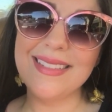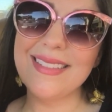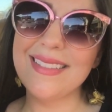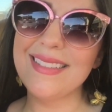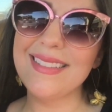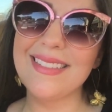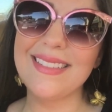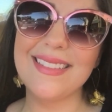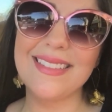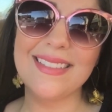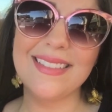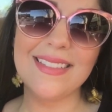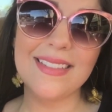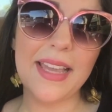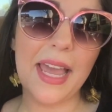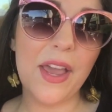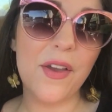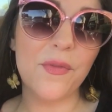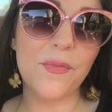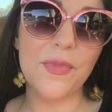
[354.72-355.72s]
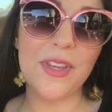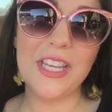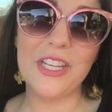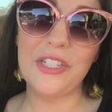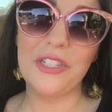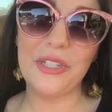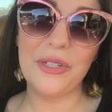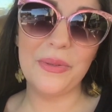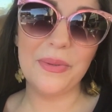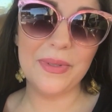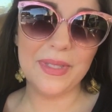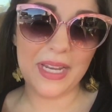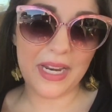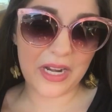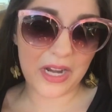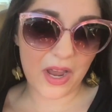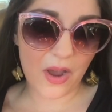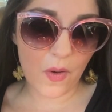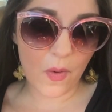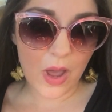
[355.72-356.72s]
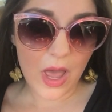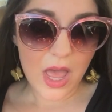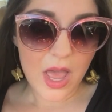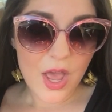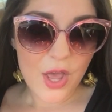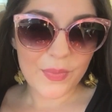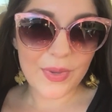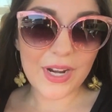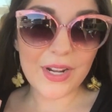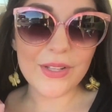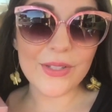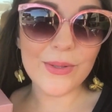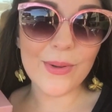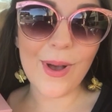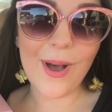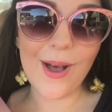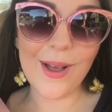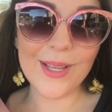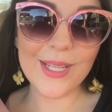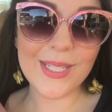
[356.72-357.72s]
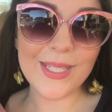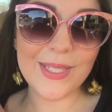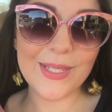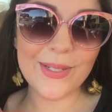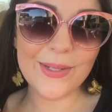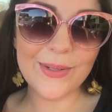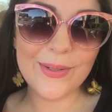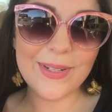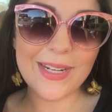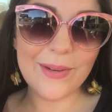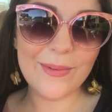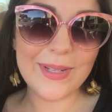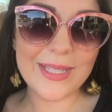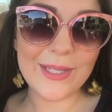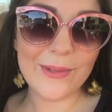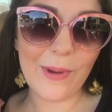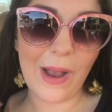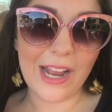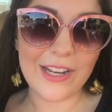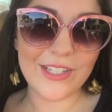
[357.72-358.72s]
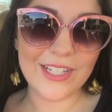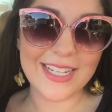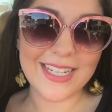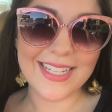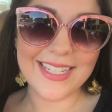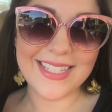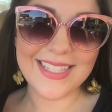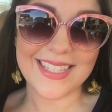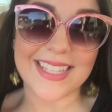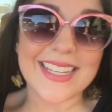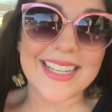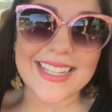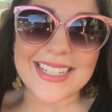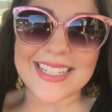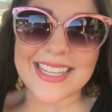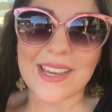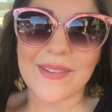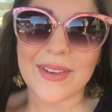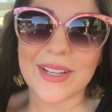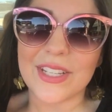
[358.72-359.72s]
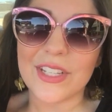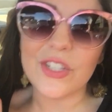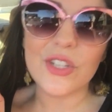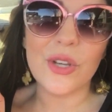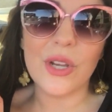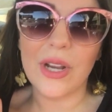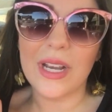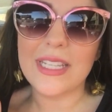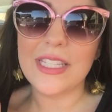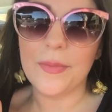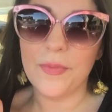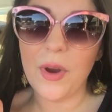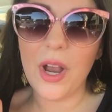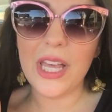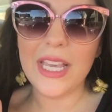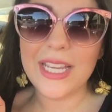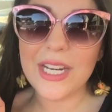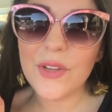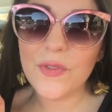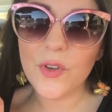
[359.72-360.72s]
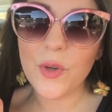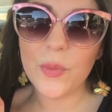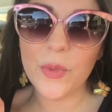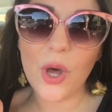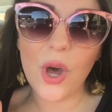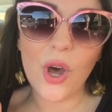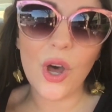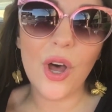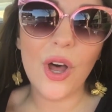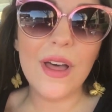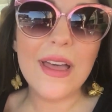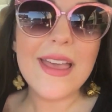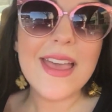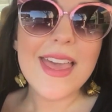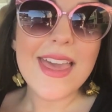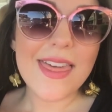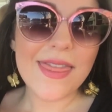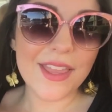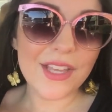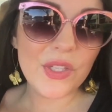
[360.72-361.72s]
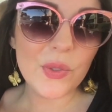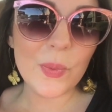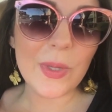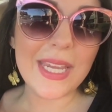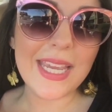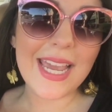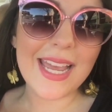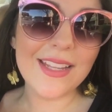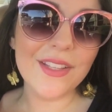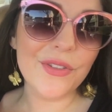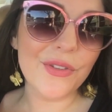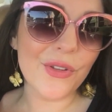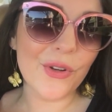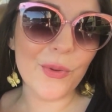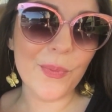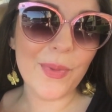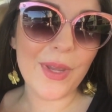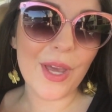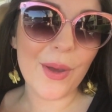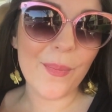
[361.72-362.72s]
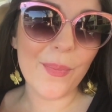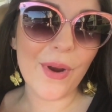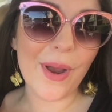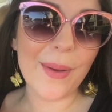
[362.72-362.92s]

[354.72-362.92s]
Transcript: Mm, I have issues, I know. But I'll do a haul soon with swatches. Can't wait to show you guys. I'm probably going to film the haul this weekend, so it'll be up